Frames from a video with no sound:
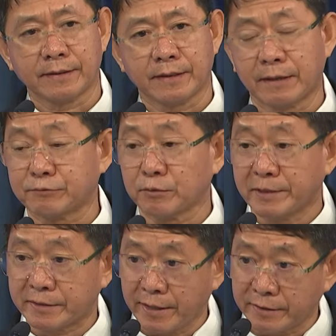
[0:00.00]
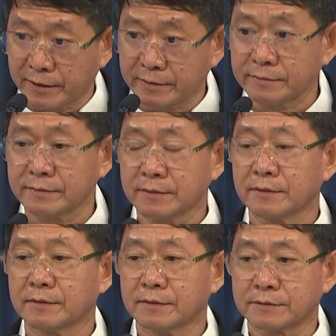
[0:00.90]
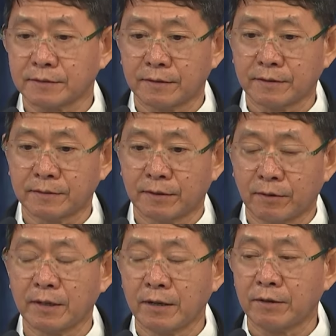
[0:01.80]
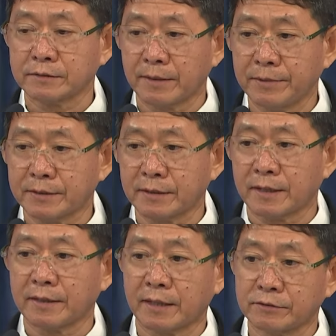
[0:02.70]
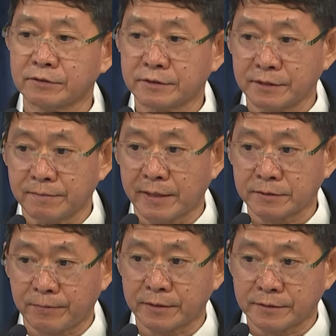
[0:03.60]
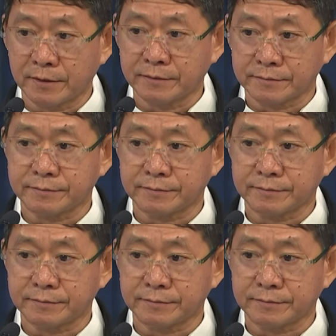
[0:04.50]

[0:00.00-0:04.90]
have to be taken. So all along the meeting, I don't see Vice President.